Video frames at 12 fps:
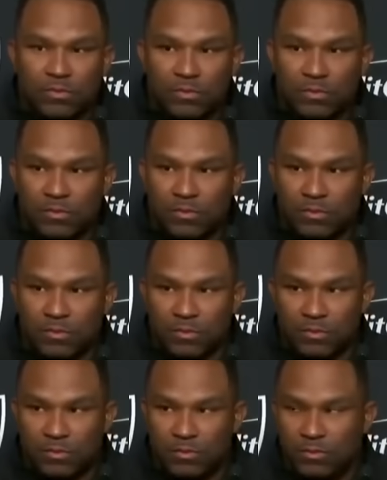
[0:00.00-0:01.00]

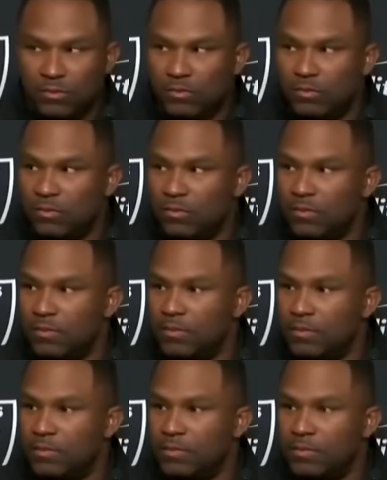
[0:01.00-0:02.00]

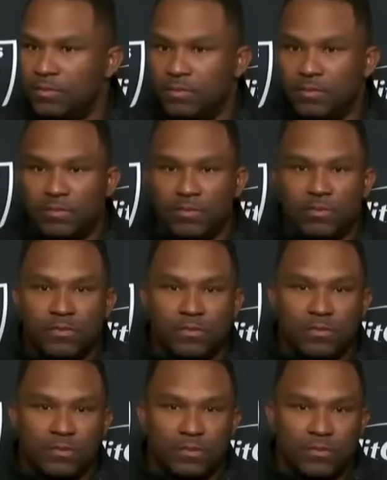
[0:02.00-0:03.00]

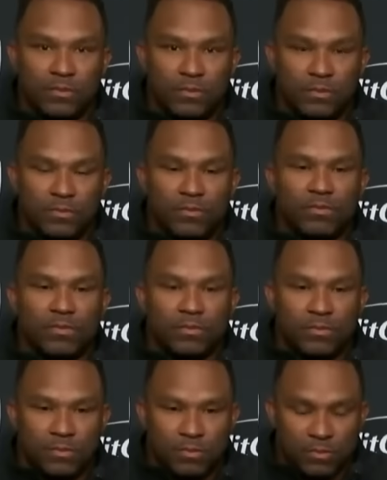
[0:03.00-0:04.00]

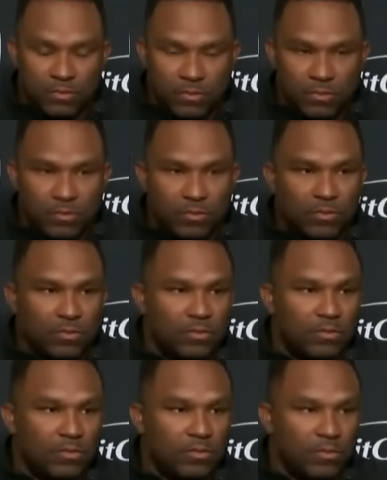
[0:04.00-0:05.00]

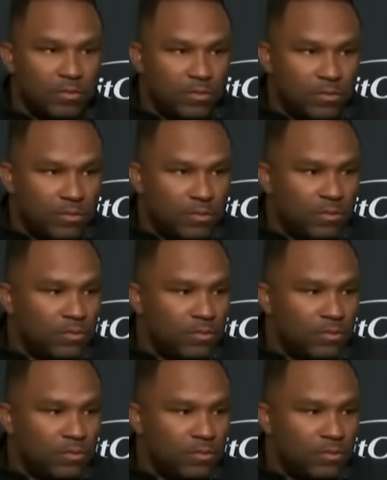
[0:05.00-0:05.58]
(silent)